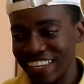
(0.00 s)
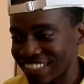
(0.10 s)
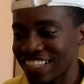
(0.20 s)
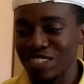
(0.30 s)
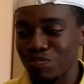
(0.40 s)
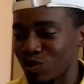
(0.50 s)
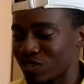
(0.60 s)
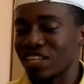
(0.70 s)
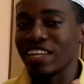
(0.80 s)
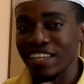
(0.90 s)
just
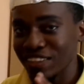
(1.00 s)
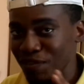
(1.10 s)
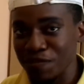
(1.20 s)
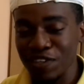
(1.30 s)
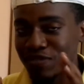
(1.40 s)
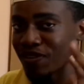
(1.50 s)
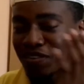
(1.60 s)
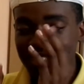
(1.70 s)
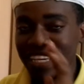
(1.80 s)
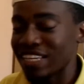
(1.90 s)
posted like the first five
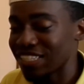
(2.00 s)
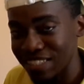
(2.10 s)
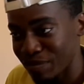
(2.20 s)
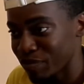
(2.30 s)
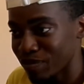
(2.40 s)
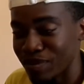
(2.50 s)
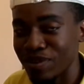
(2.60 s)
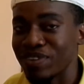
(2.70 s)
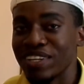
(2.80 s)
second snippet, bro.